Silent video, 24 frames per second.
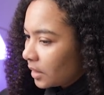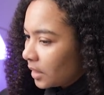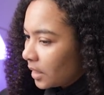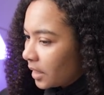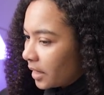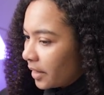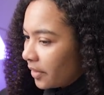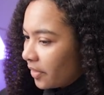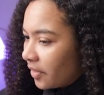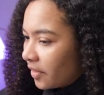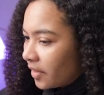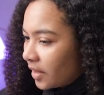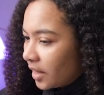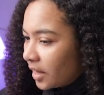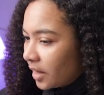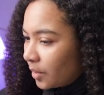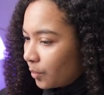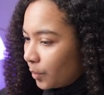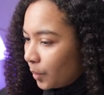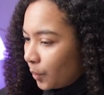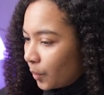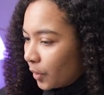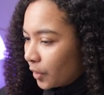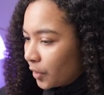And then
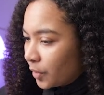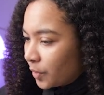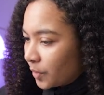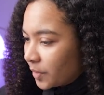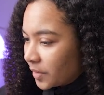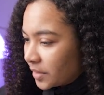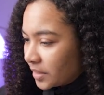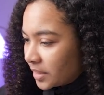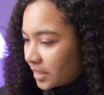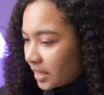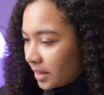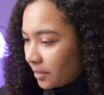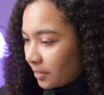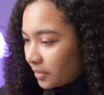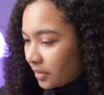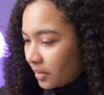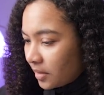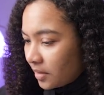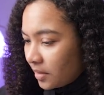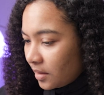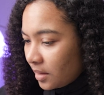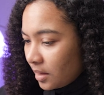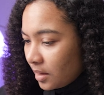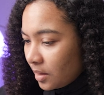we want to do the same
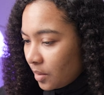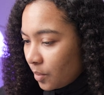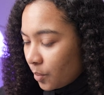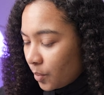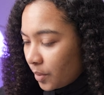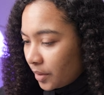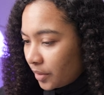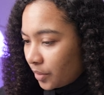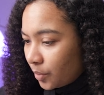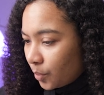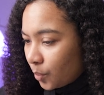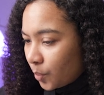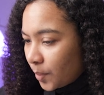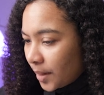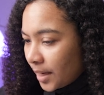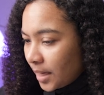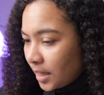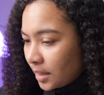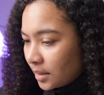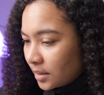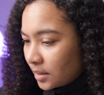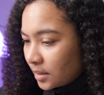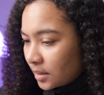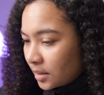thing with the
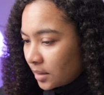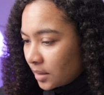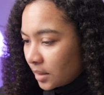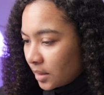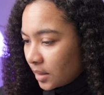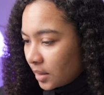weight.